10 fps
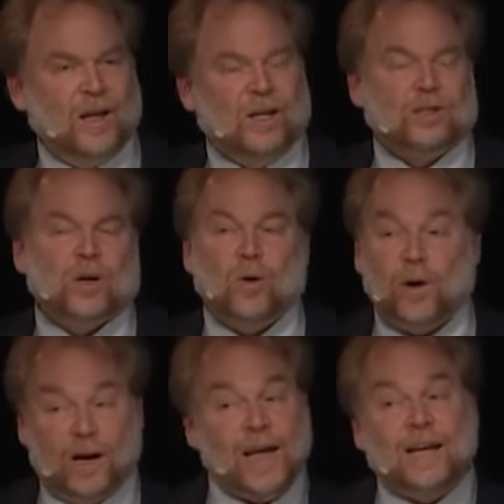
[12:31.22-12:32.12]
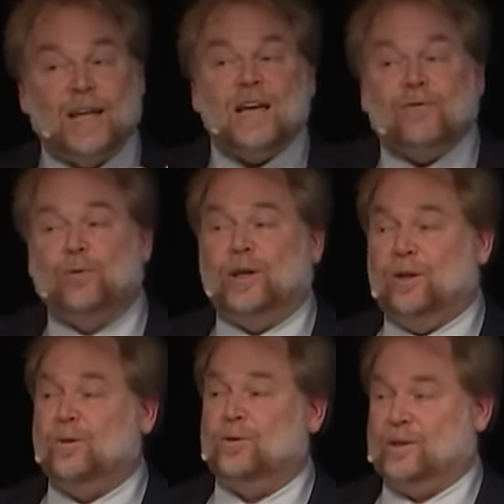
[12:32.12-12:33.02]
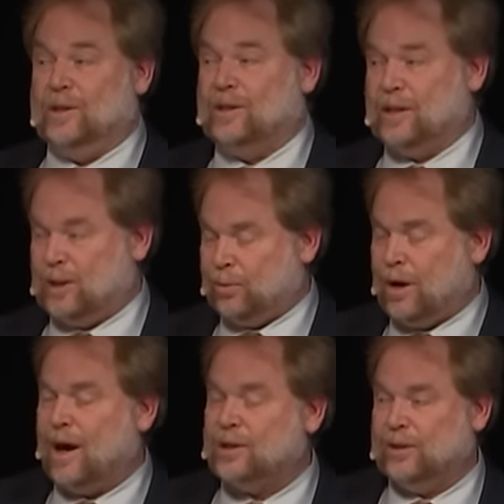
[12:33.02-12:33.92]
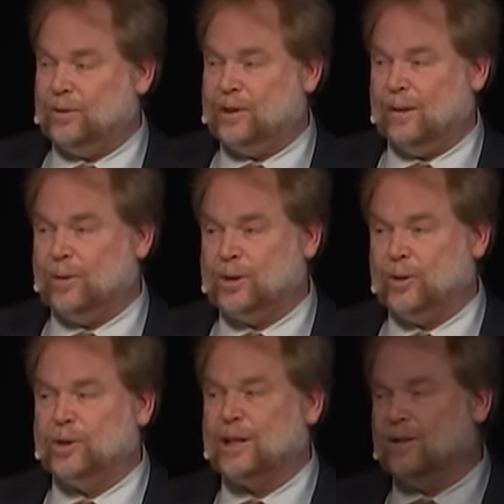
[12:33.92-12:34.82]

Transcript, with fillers: So again, if we use this as a proxy for temperature, which I'll